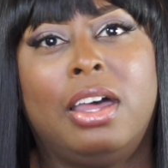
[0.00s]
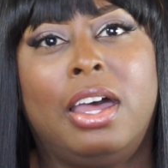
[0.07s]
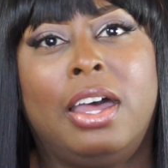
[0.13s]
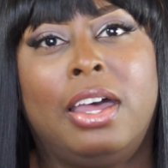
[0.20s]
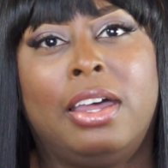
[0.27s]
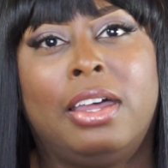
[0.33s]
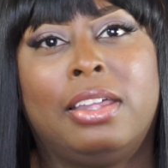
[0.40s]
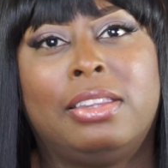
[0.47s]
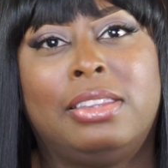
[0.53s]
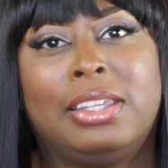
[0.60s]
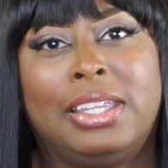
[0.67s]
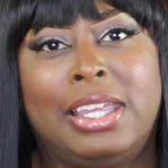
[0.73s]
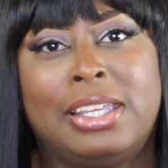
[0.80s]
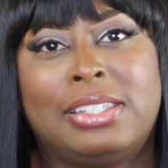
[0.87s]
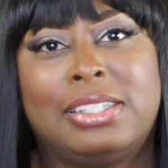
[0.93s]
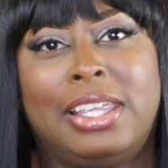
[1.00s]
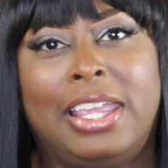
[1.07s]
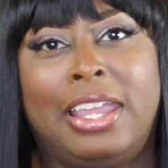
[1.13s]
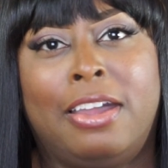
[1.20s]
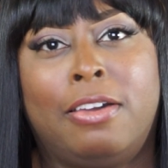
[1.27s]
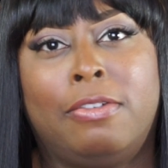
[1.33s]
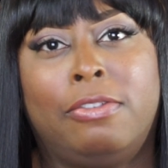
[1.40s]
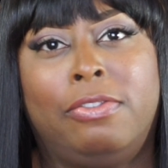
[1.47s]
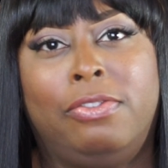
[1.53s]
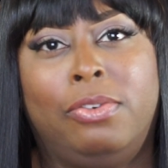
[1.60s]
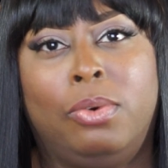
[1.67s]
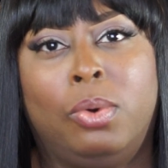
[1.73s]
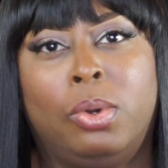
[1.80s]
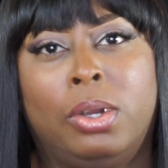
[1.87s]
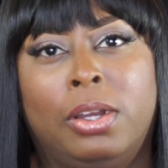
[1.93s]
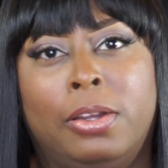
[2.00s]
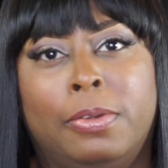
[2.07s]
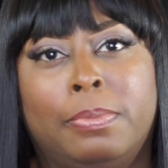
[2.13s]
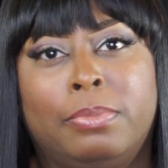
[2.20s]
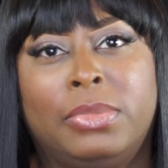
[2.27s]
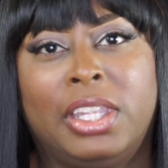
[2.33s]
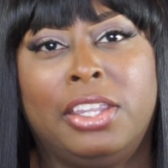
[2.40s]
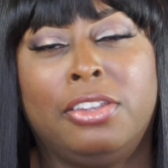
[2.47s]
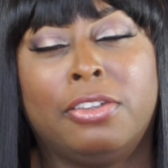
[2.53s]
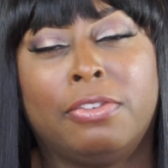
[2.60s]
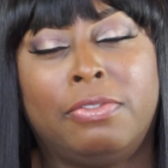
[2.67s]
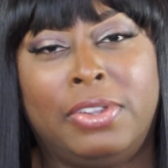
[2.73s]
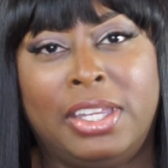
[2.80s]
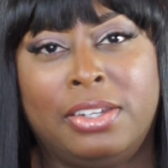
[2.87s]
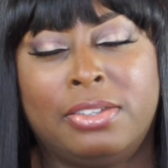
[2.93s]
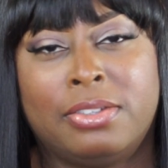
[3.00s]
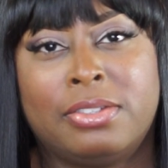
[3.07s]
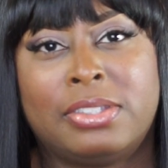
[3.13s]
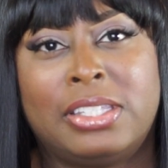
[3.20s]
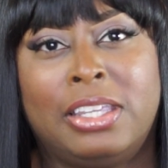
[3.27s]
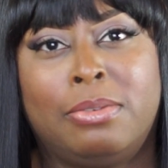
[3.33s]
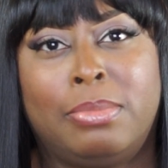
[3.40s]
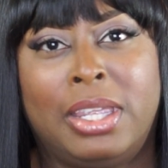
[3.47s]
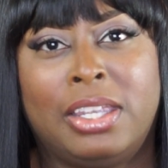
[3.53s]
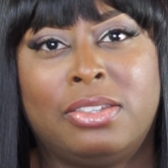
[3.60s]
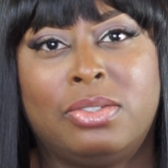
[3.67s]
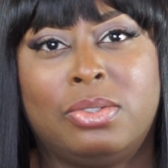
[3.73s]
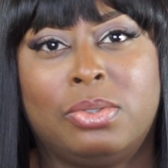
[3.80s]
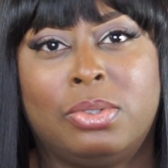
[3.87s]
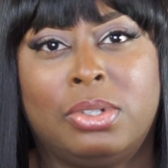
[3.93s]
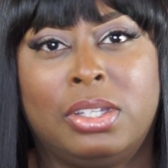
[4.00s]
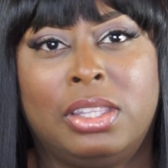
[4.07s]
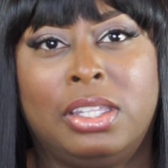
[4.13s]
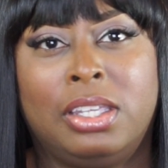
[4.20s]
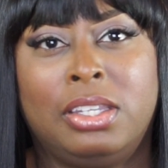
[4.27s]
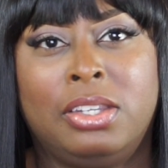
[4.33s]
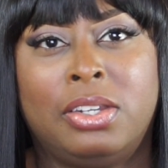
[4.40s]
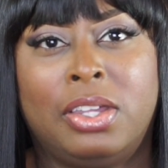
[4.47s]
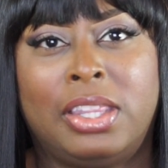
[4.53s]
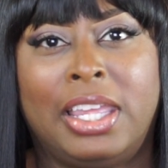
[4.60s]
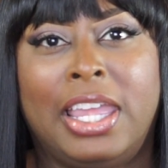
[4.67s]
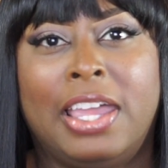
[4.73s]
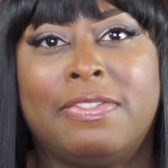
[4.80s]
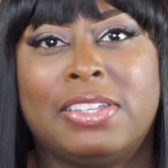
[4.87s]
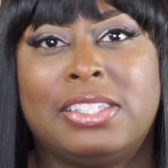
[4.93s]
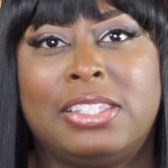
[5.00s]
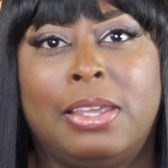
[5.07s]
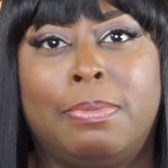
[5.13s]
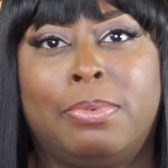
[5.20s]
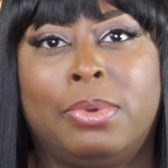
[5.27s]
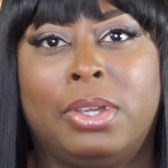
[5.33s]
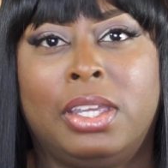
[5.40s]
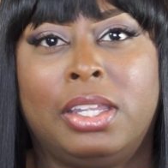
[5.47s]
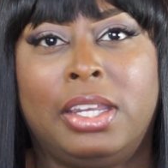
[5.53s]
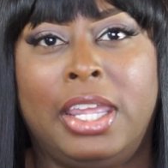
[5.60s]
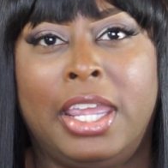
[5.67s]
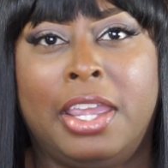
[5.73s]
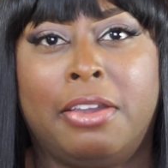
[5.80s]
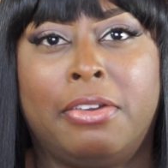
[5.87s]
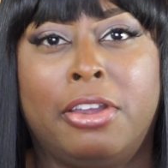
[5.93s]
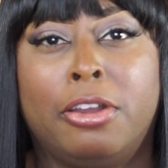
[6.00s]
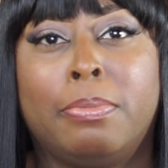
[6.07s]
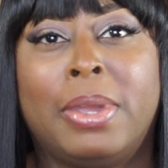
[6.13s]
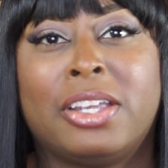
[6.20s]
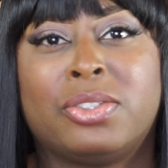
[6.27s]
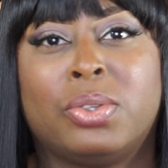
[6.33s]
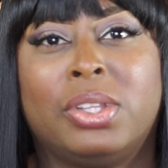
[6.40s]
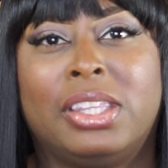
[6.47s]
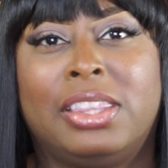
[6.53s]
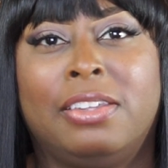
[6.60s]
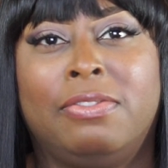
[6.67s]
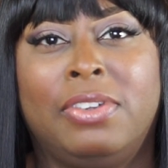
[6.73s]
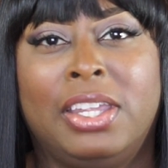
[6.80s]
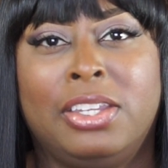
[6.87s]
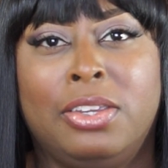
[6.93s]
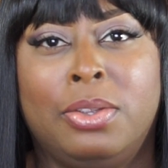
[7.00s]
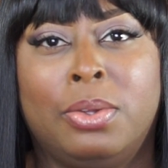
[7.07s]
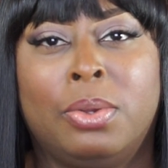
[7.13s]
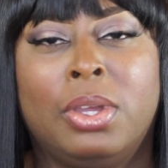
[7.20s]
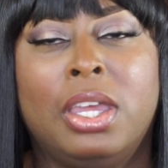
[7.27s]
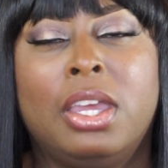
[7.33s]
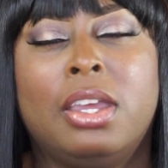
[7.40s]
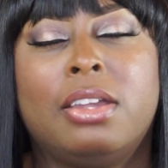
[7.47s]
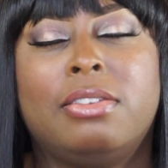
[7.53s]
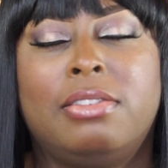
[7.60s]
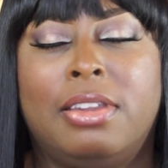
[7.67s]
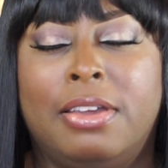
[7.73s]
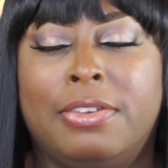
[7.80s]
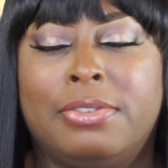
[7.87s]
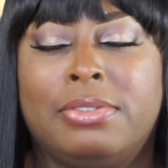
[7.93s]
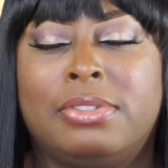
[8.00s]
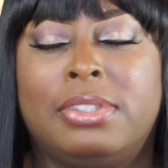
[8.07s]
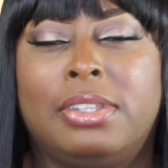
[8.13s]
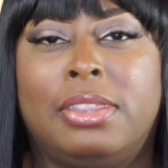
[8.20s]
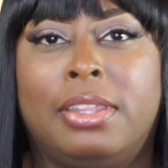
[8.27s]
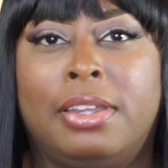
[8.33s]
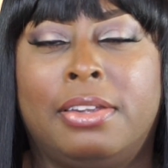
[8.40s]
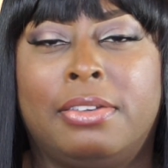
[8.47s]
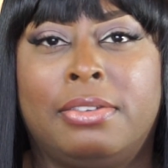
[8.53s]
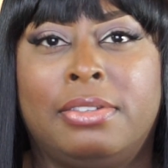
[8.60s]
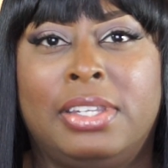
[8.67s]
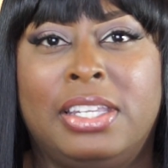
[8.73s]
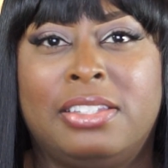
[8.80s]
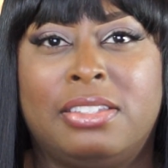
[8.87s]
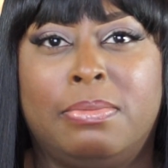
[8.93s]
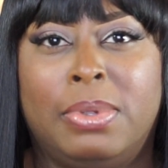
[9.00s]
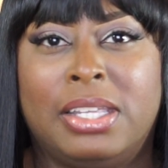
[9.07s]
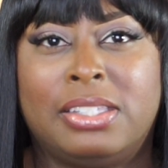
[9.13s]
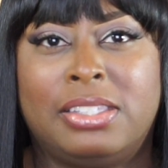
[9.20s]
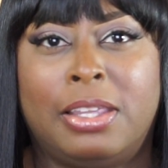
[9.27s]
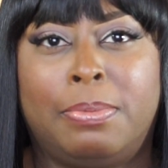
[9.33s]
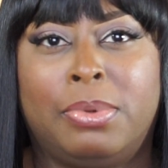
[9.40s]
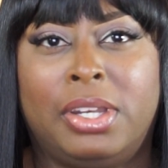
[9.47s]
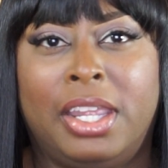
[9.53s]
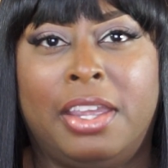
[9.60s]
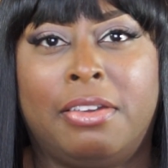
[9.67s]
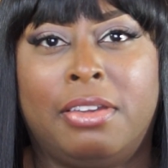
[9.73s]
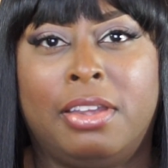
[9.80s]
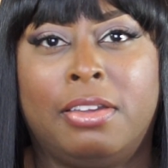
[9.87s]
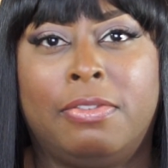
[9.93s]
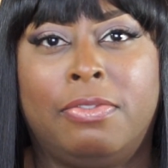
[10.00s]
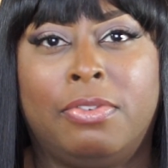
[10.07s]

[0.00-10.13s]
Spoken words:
the guest count for your vendors, and make sure that, you know, they have a separate area, or make sure that the venue knows that there needs to be a separate area